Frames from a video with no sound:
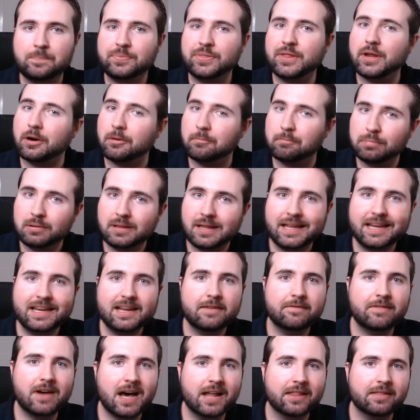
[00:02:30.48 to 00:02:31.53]
There are plenty
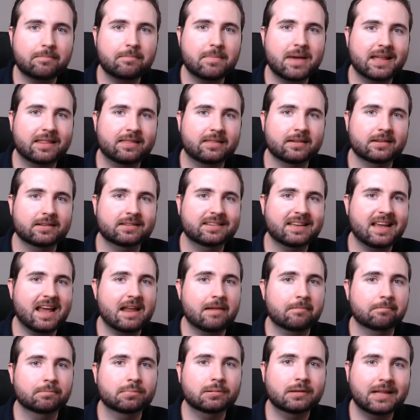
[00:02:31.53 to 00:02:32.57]
of other methods
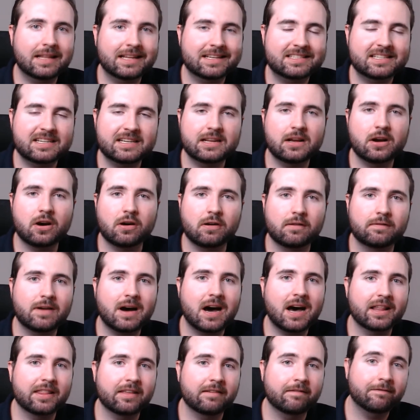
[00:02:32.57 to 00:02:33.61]
and plenty of
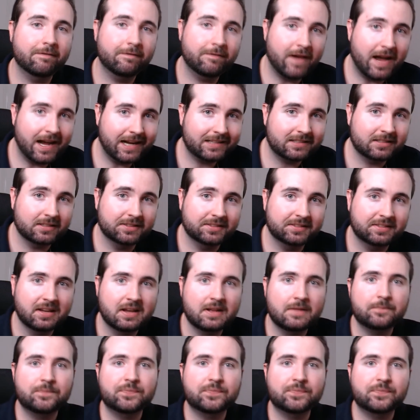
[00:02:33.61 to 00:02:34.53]
other factors